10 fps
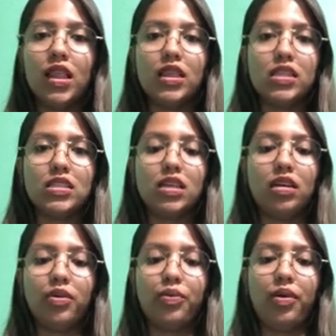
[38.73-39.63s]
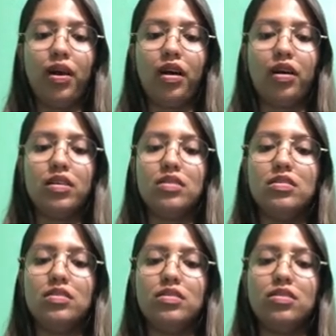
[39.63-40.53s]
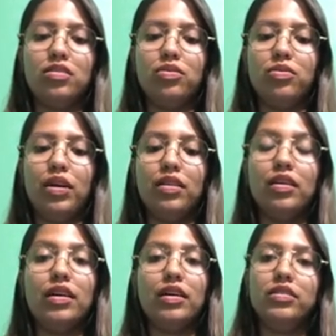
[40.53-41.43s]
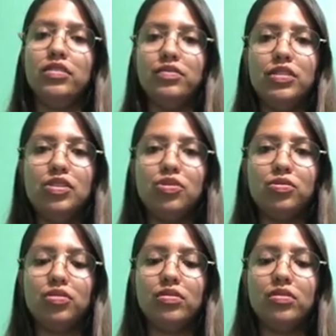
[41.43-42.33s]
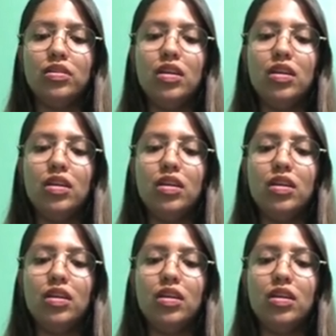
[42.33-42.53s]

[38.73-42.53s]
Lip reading: The second way is the way the individual